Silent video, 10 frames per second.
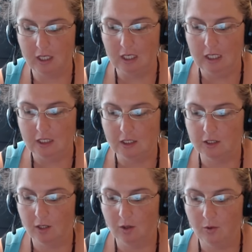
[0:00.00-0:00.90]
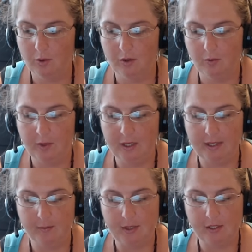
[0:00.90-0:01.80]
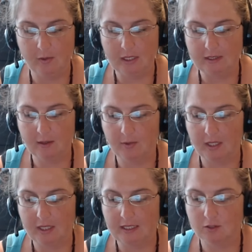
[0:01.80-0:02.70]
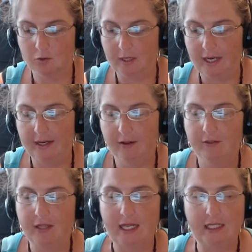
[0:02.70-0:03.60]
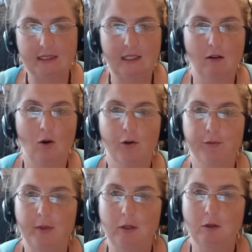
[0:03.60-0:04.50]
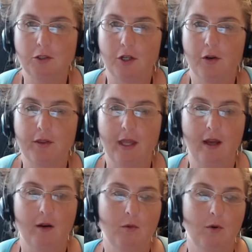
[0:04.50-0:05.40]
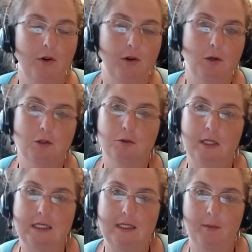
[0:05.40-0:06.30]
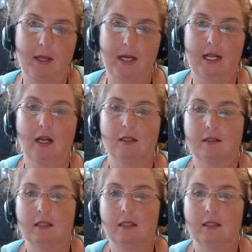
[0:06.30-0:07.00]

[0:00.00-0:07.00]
So we could be doing something that's creative, that is in our own mojo, that we're nurturing somebody else.